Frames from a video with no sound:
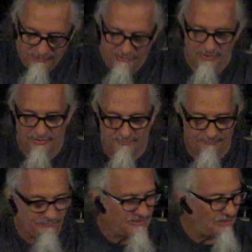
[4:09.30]
So,
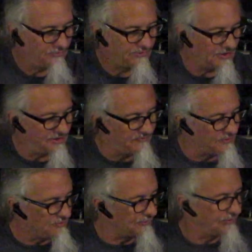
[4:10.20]
that was kind of
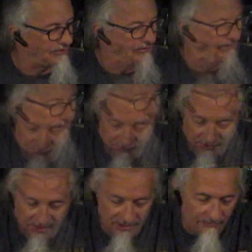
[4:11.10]
interesting.
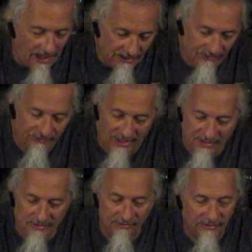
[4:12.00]
The balance
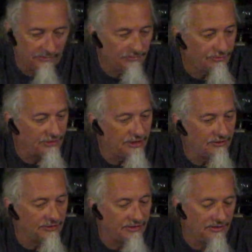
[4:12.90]
actually seems pretty
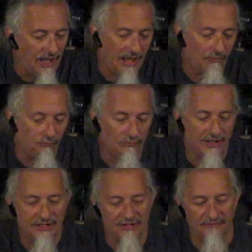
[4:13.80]
good at
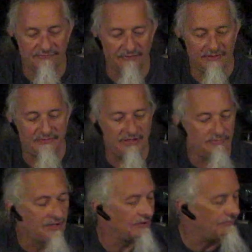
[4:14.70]
1 inch in front of the
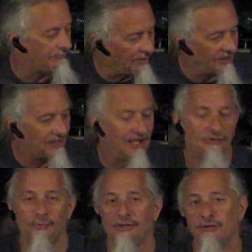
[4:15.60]
emitter, but
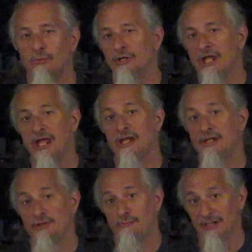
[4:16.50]
that's with a
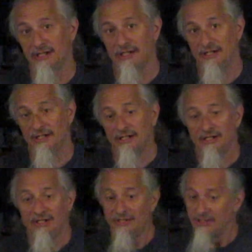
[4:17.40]
28-inch blade.
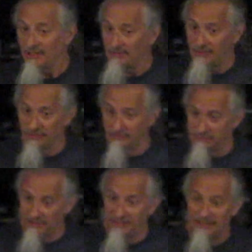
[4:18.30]
You get a longer
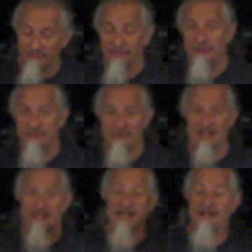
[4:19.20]
blade, that's going to
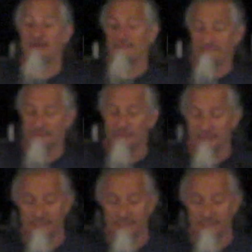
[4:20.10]
drag that out further